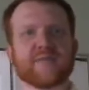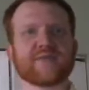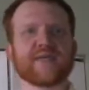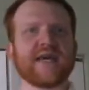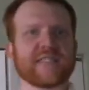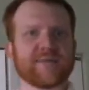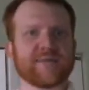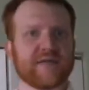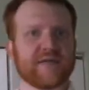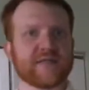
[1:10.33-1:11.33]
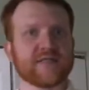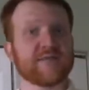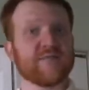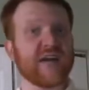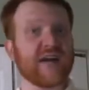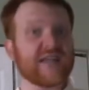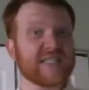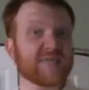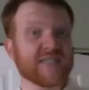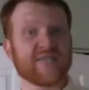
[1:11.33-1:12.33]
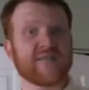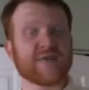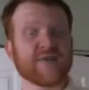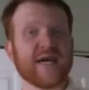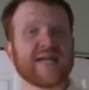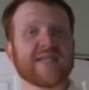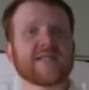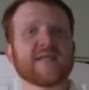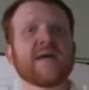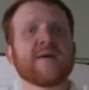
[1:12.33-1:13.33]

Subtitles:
music has to be written in some very specific ways,